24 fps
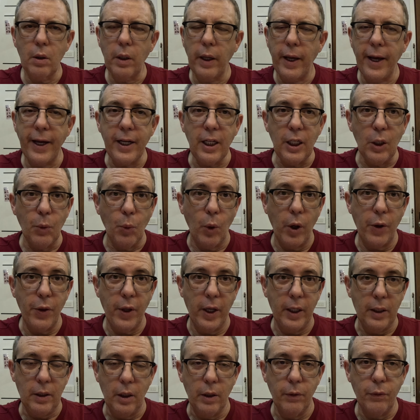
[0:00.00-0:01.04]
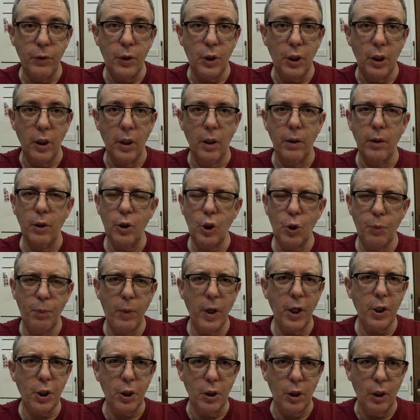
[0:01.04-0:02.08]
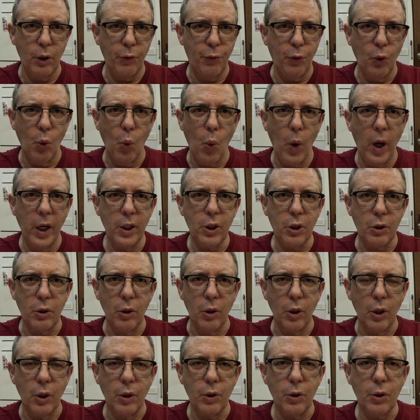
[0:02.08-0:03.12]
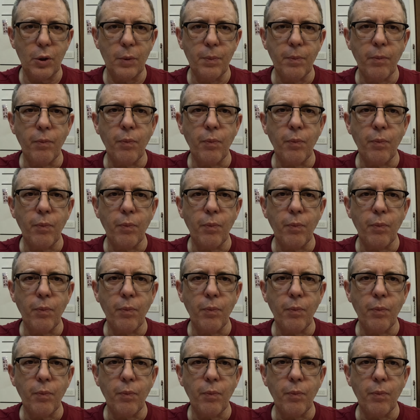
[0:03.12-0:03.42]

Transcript: anyone that lives here, especially for Westerners.